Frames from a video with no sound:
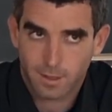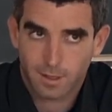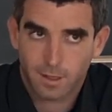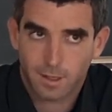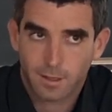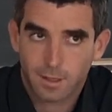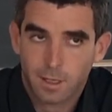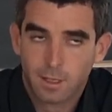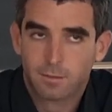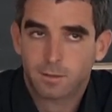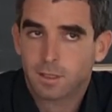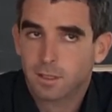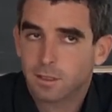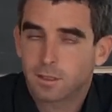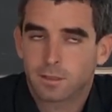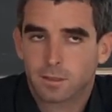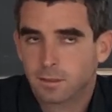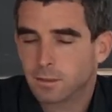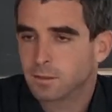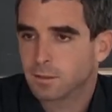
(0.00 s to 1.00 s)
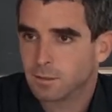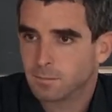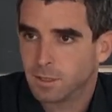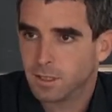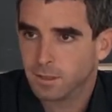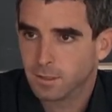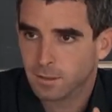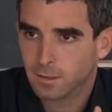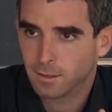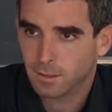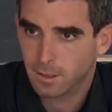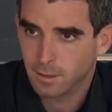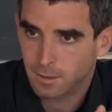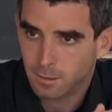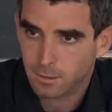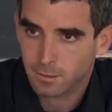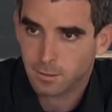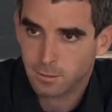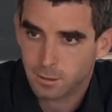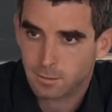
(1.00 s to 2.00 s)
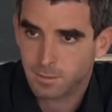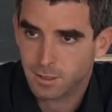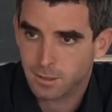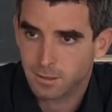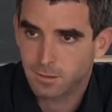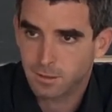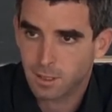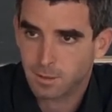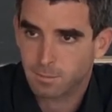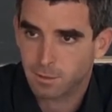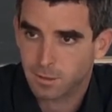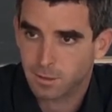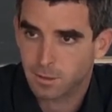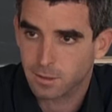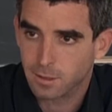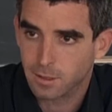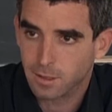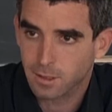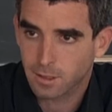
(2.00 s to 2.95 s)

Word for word: inherently non in, a non-dominant capital,